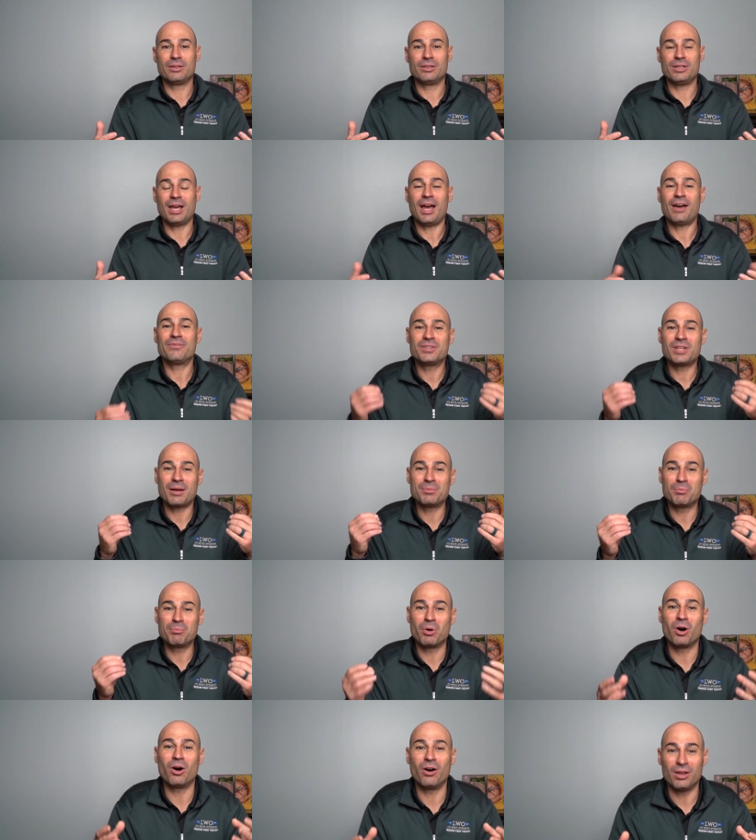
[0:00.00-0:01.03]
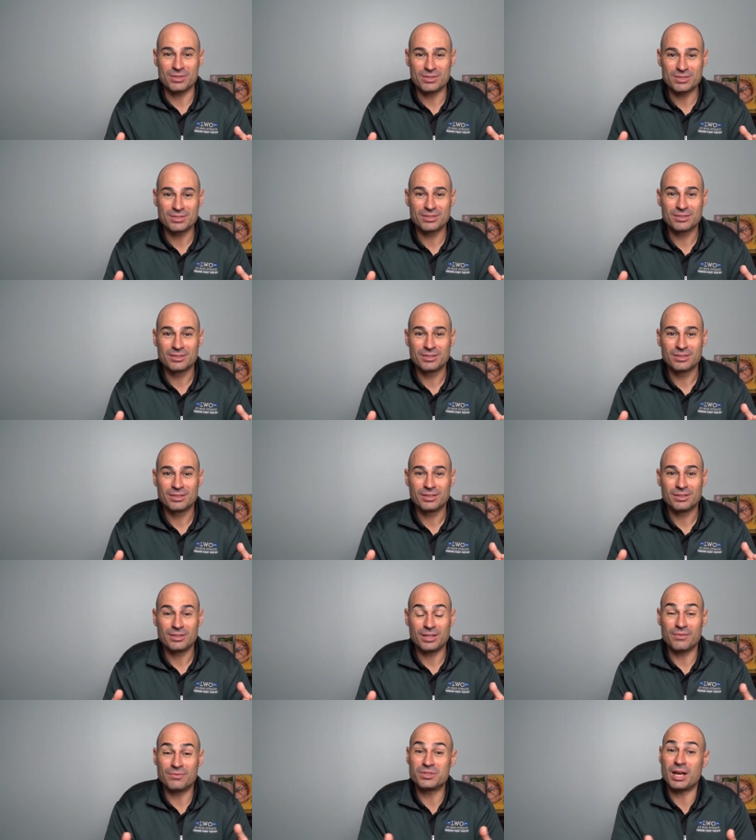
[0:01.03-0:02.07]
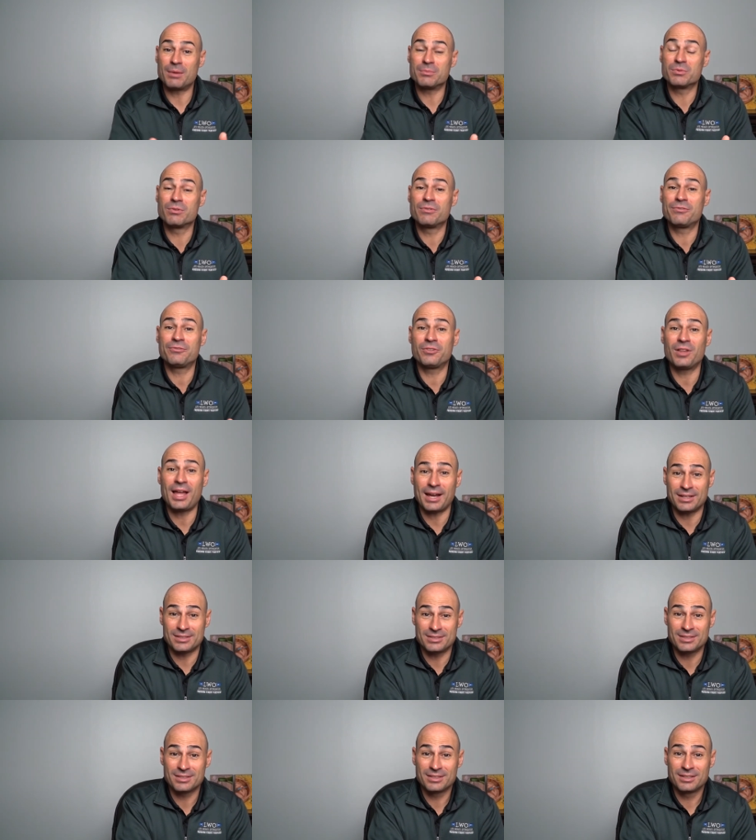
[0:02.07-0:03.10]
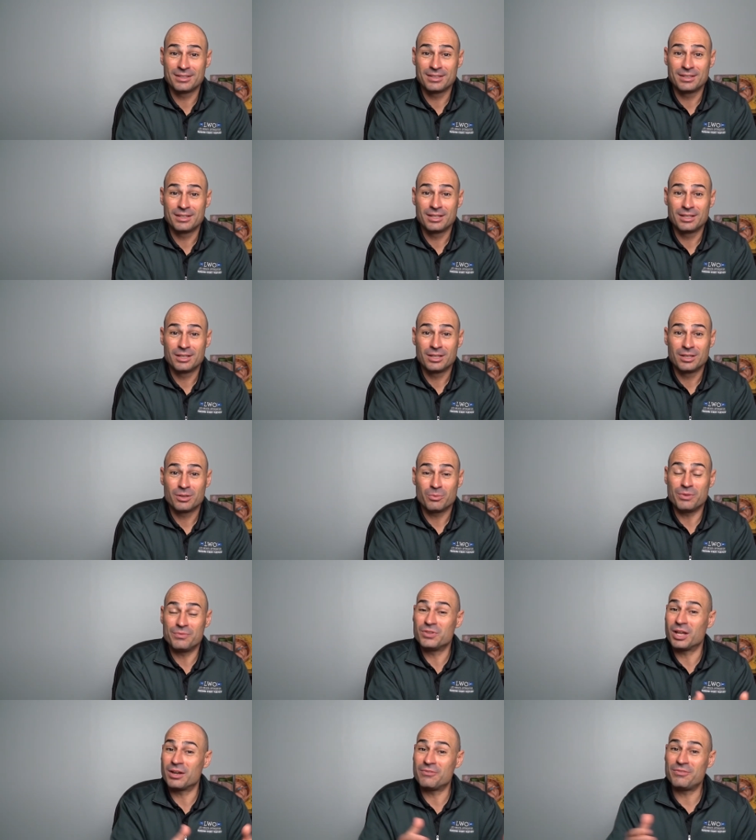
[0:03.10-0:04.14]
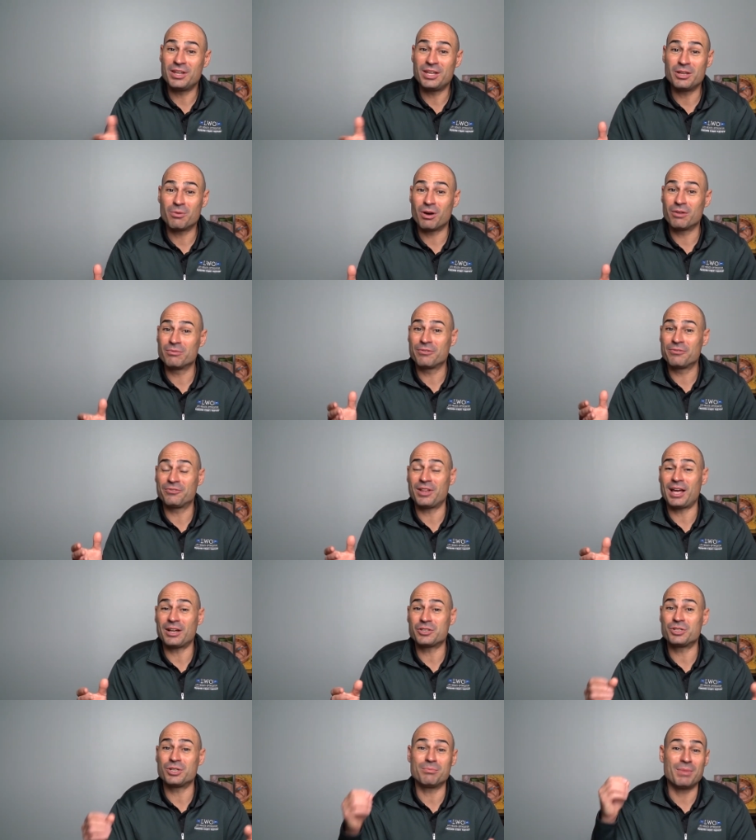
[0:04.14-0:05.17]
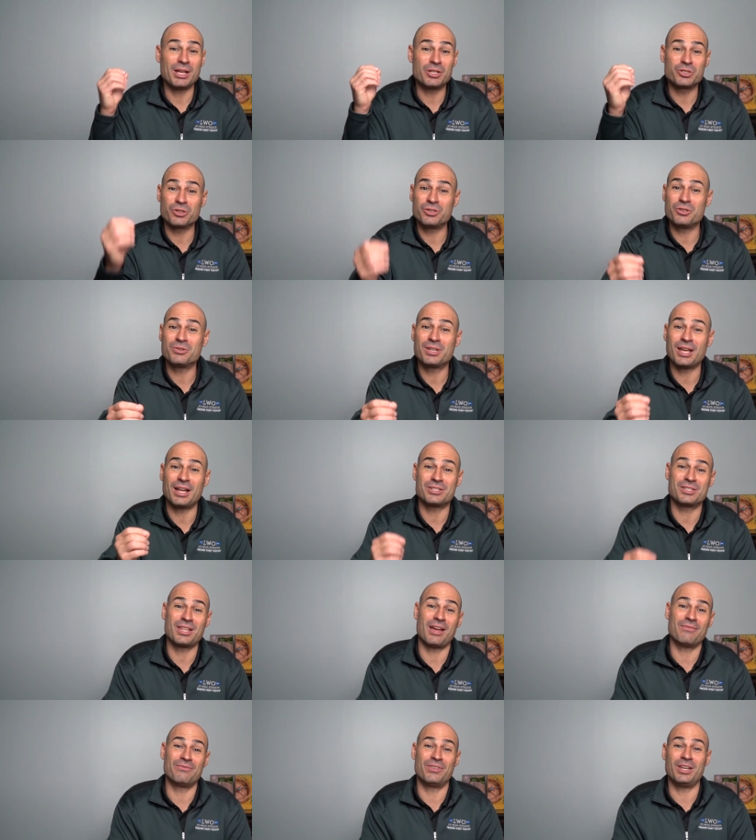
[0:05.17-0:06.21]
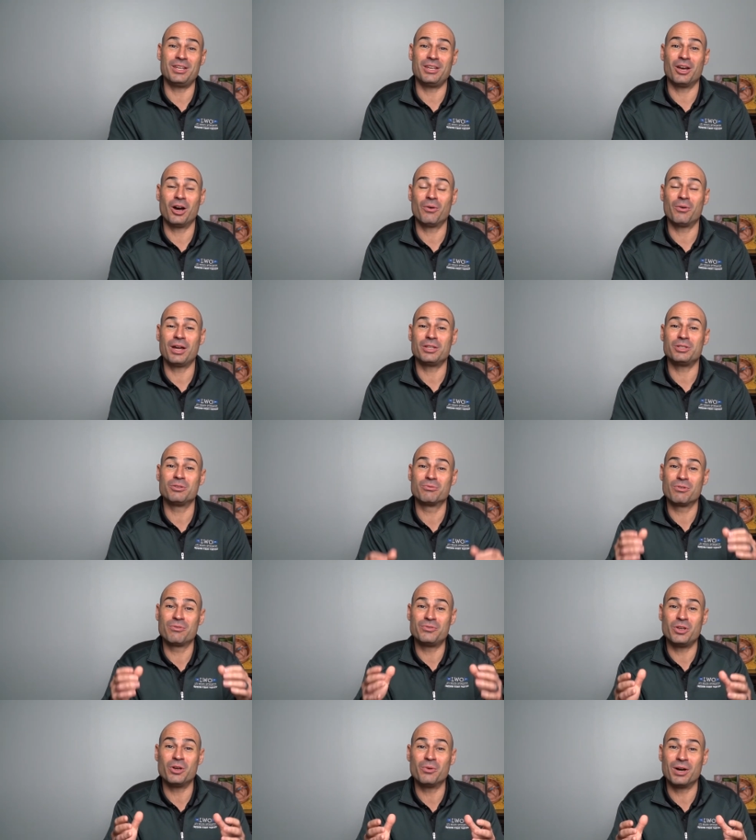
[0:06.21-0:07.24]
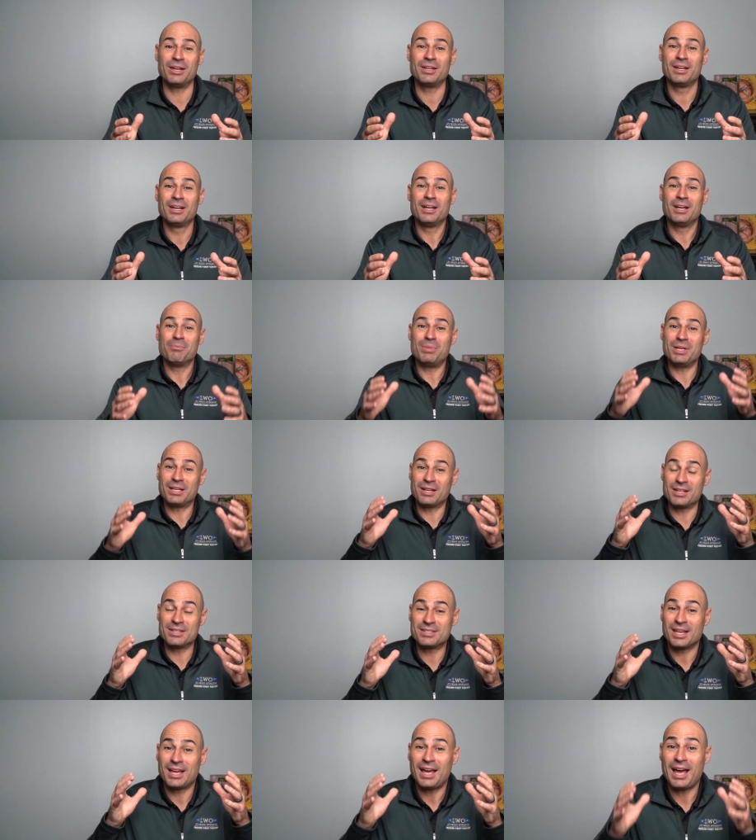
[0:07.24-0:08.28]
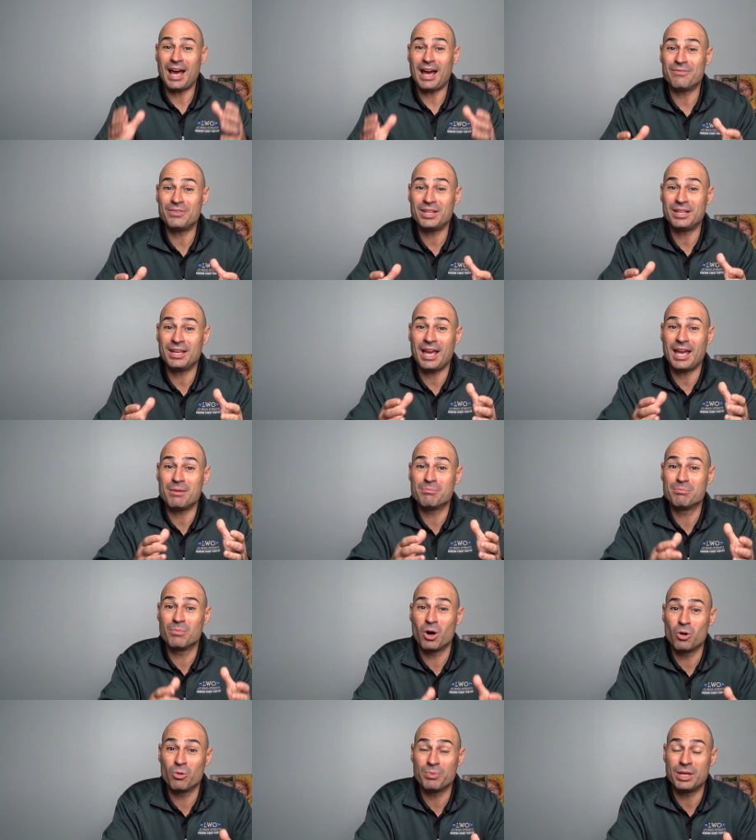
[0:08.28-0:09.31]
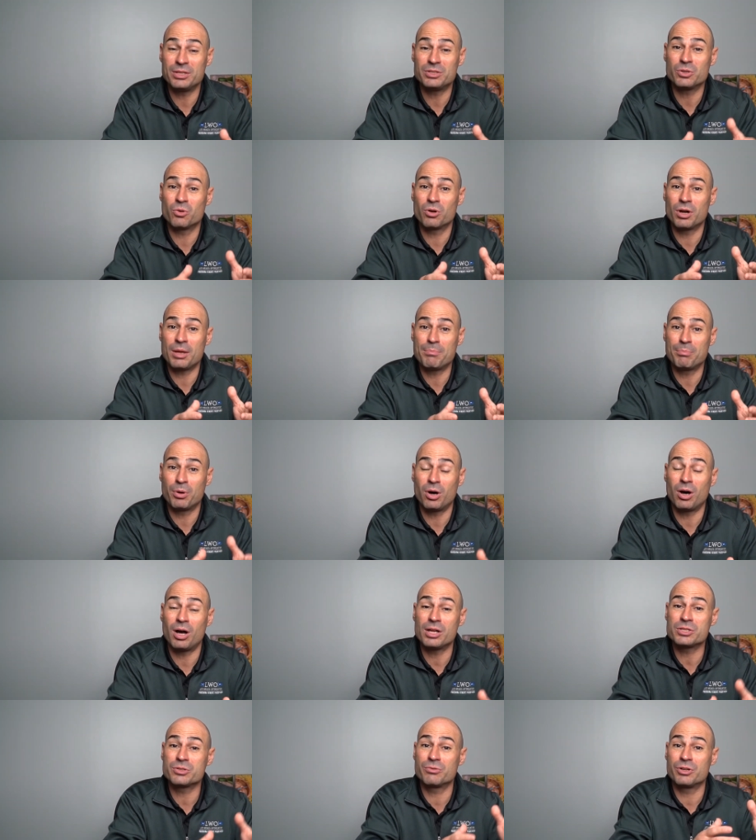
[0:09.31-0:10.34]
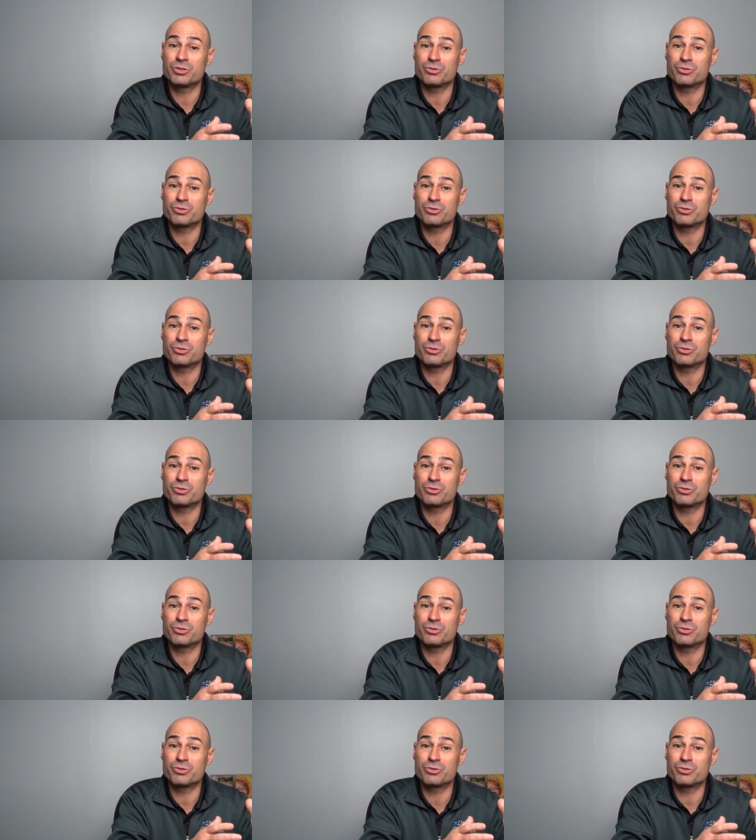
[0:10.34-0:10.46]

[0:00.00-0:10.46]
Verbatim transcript: you have time to pause. You have time to reflect. We've done a video on reflection. Make sure you catch that video and you review it because having a moment or a pause or a